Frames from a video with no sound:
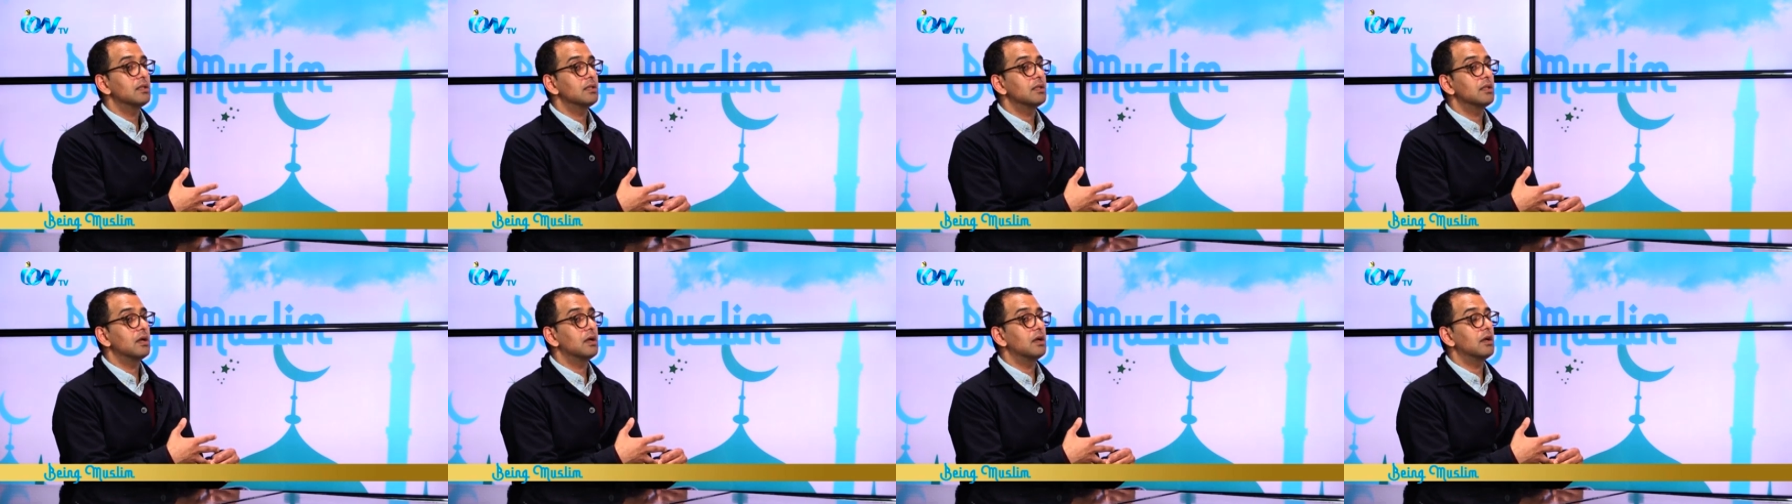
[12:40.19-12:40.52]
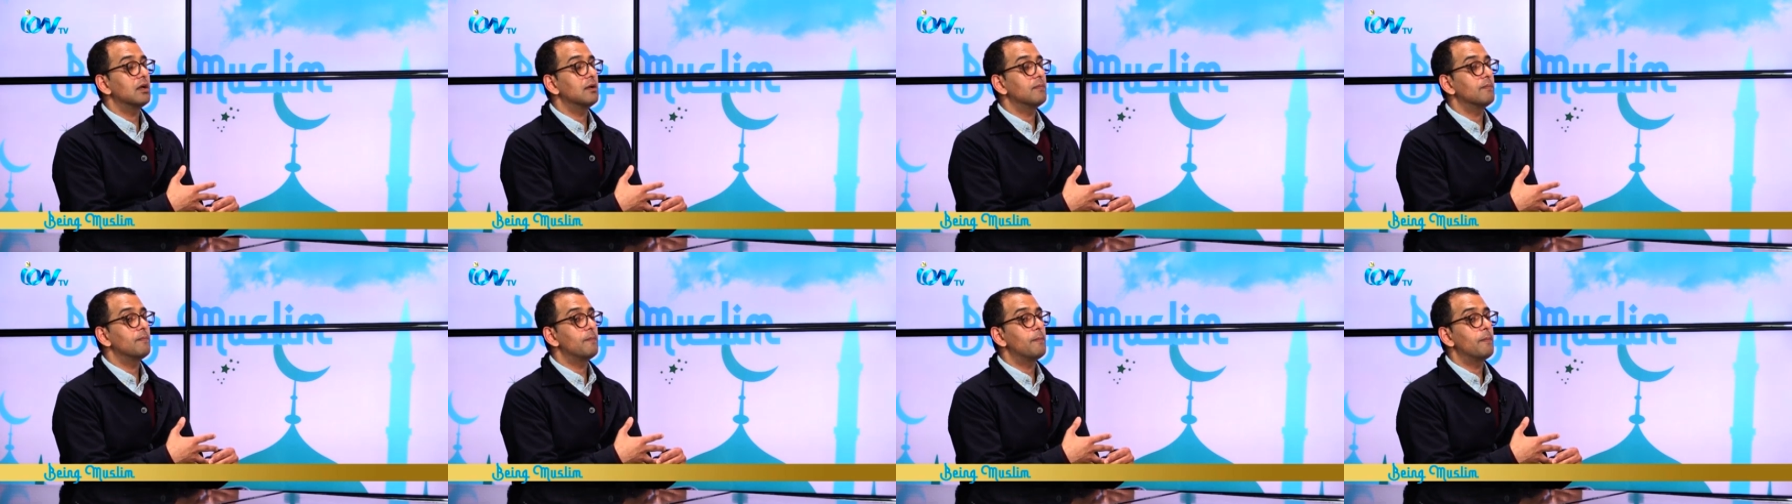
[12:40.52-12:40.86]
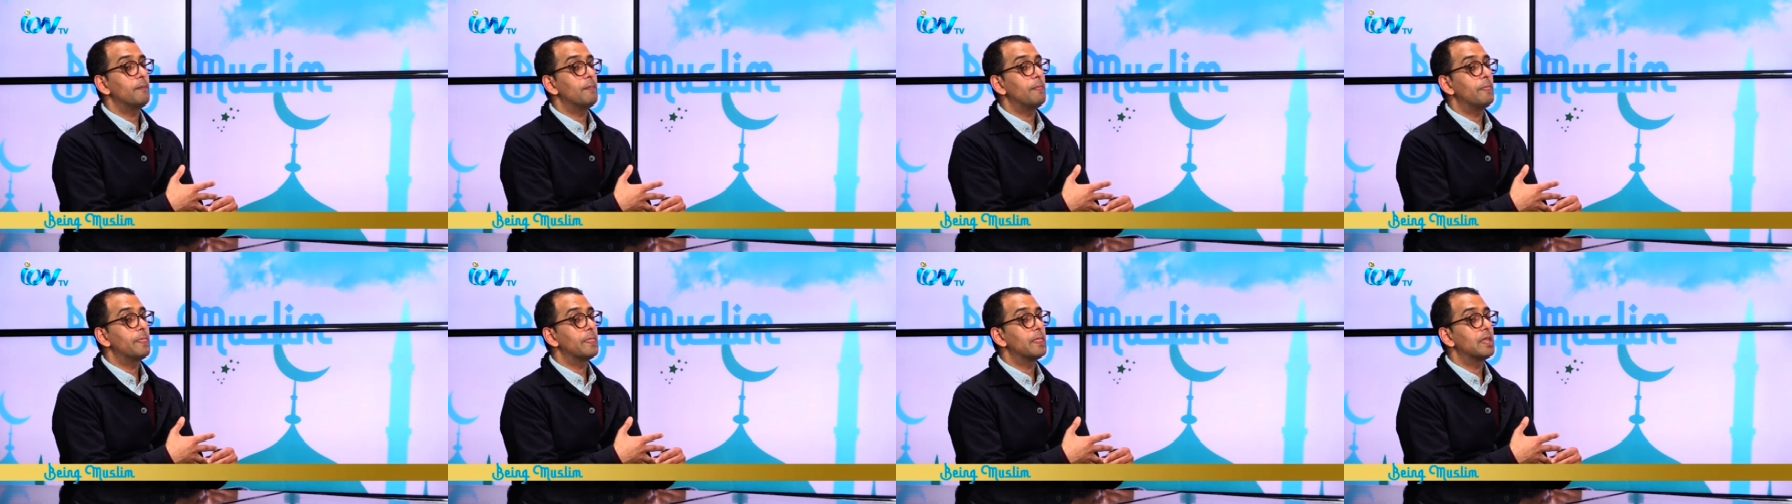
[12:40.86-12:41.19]

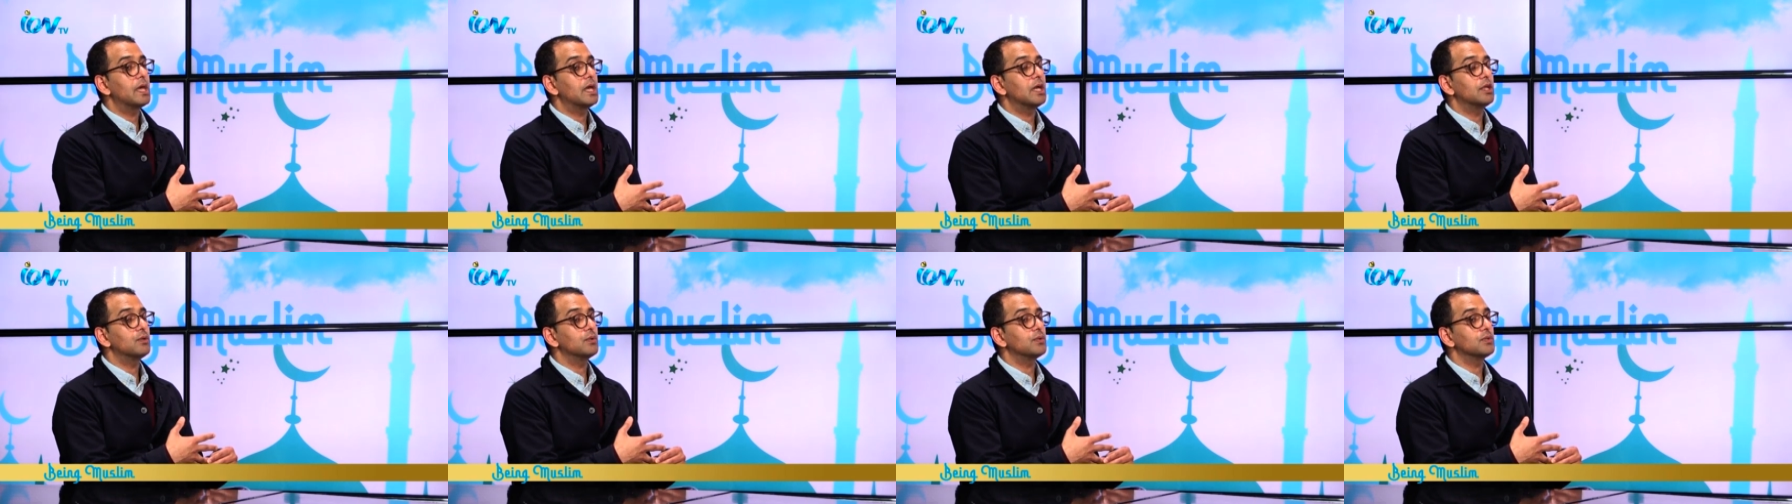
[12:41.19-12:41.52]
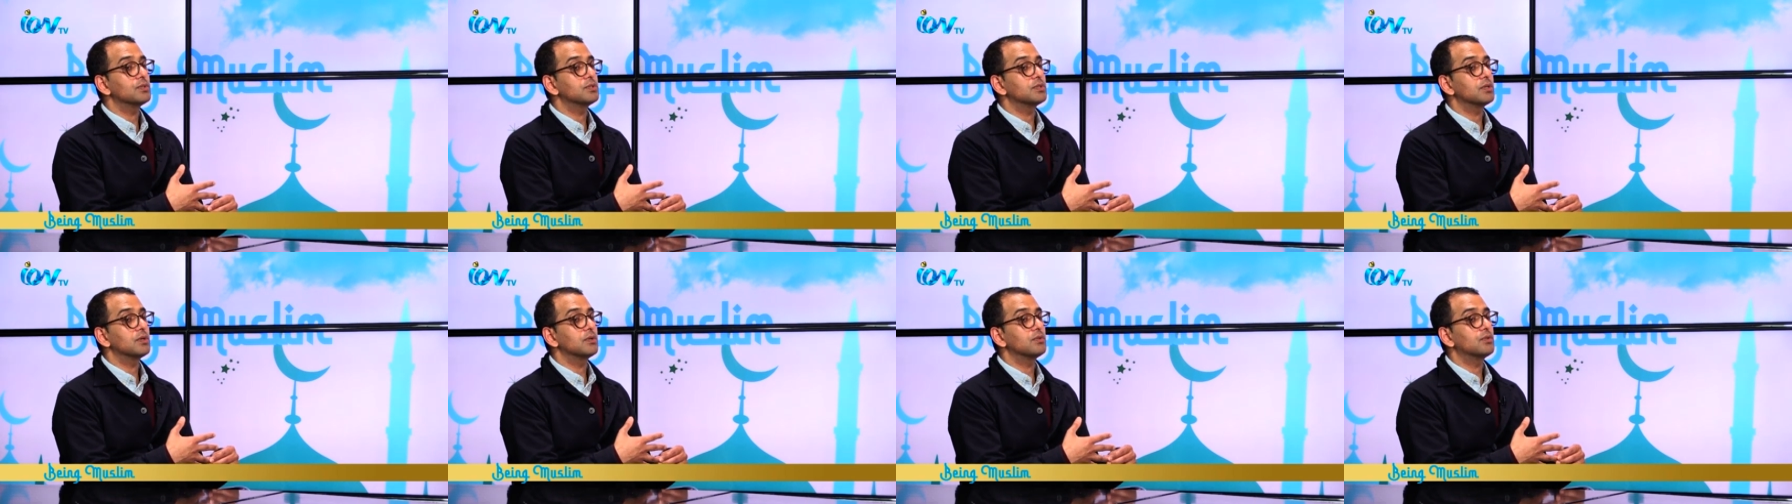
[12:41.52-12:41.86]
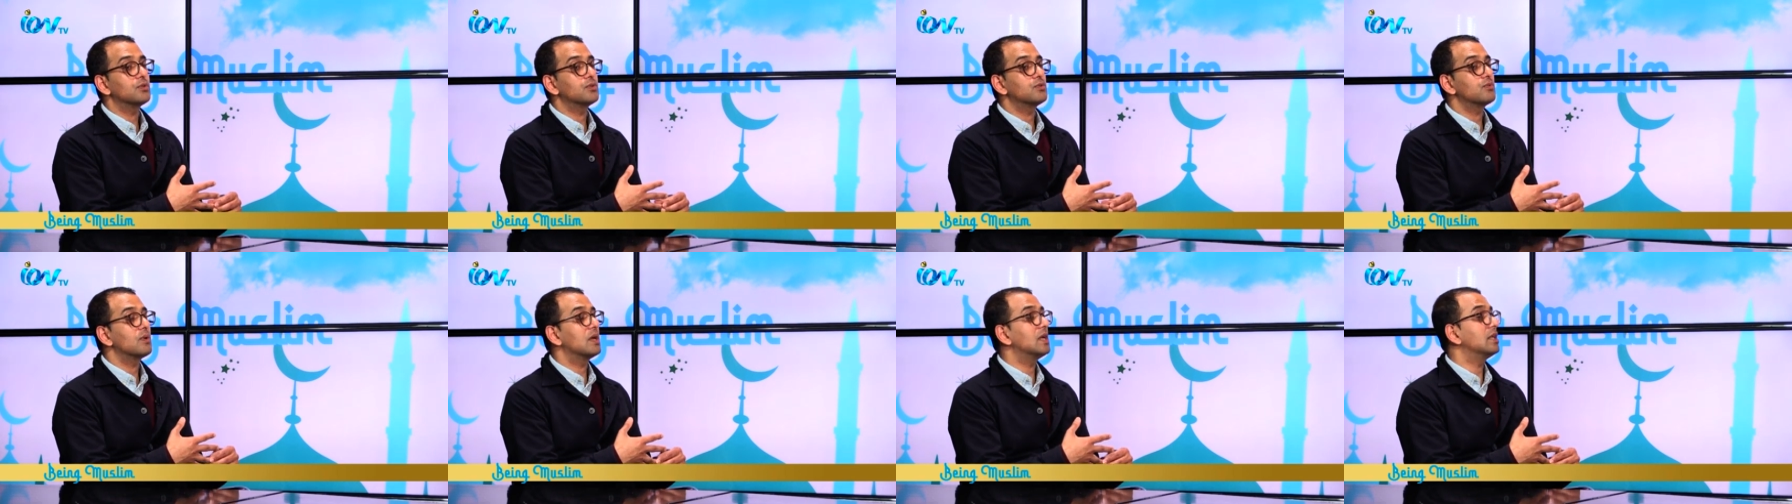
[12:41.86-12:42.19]
and also
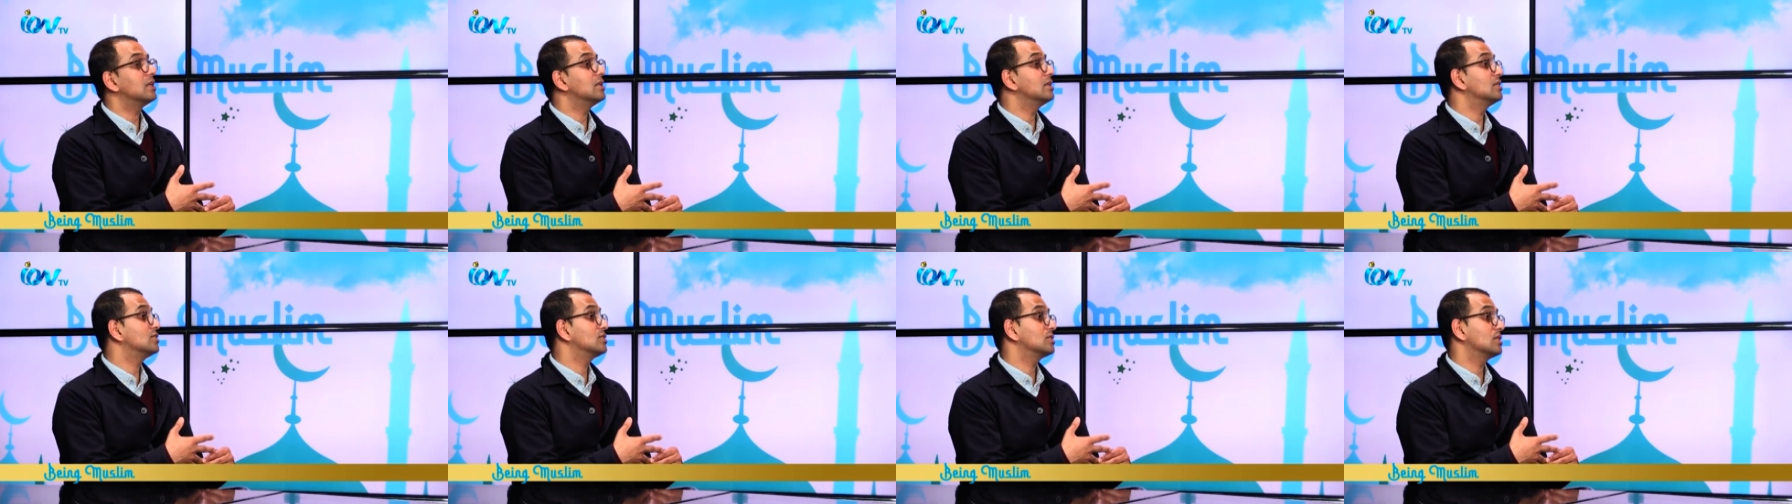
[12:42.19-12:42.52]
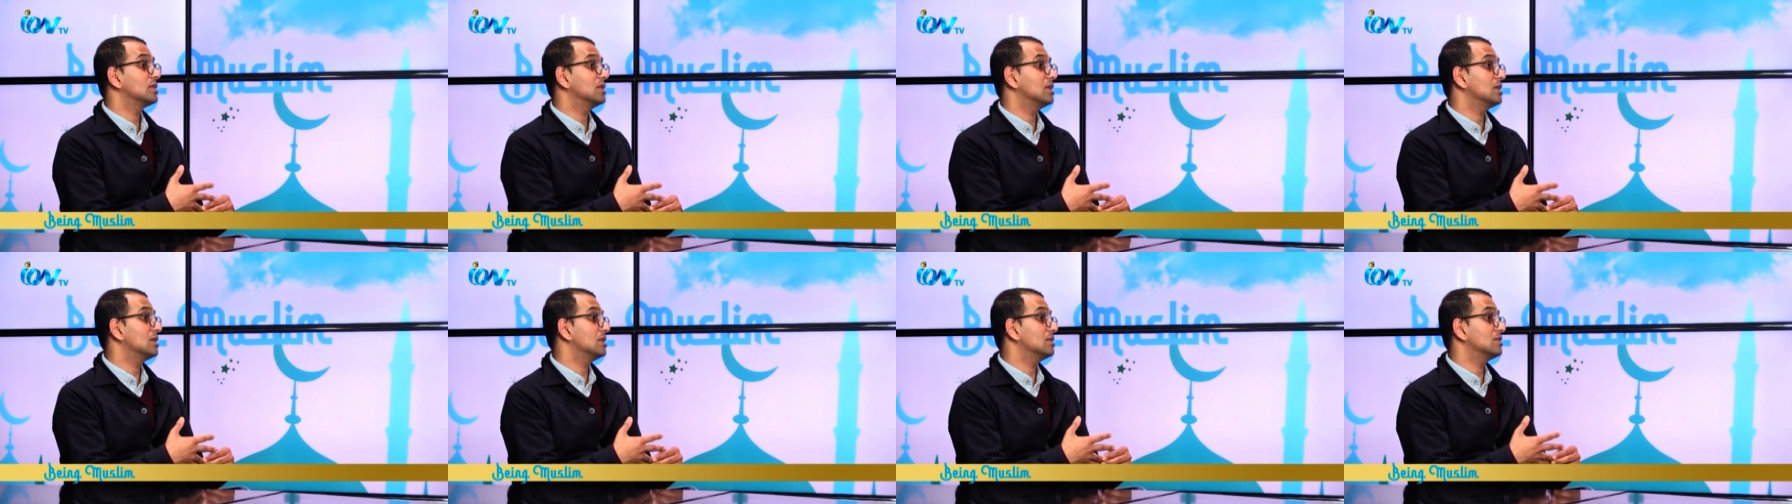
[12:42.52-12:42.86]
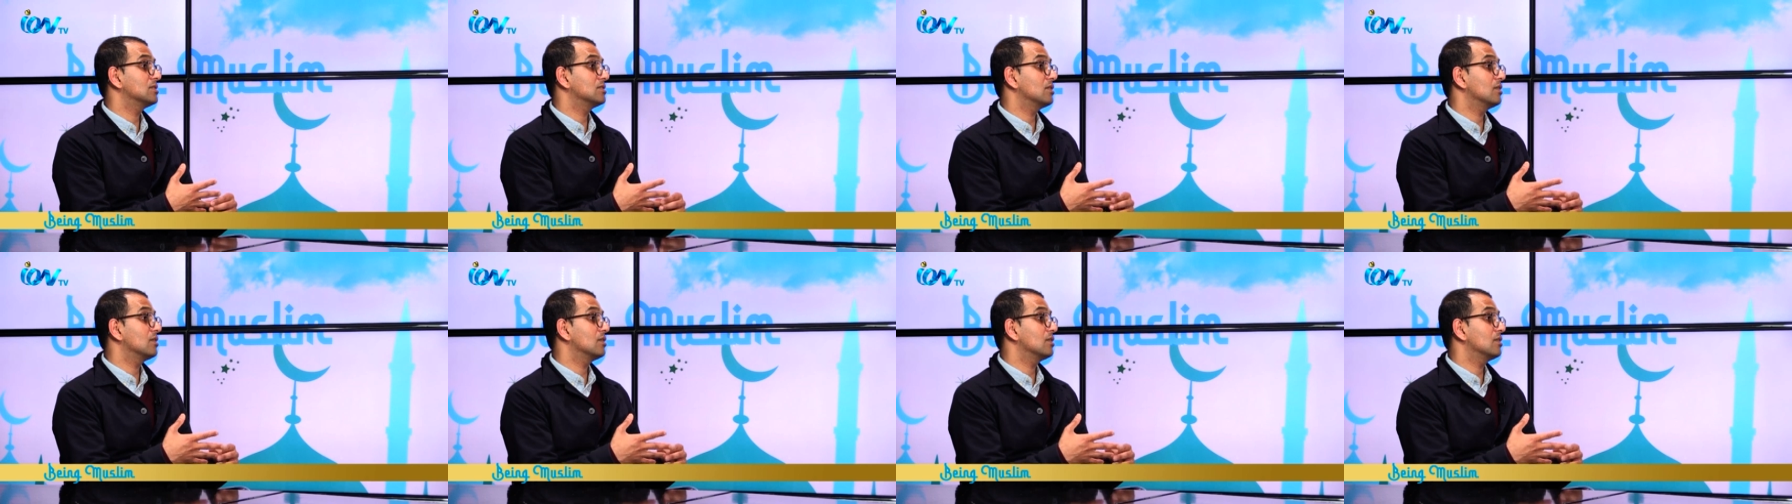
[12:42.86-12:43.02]
the drainage is,